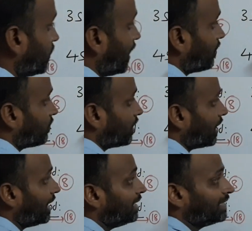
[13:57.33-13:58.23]
have
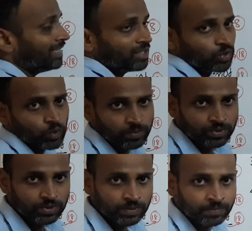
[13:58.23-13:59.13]
18
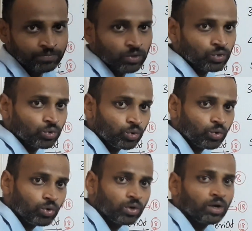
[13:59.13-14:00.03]
groups.
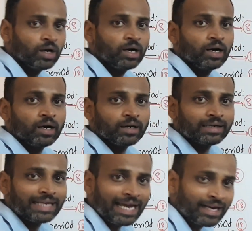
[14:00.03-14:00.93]
2,
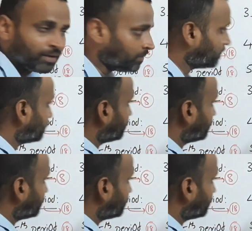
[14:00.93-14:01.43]
10,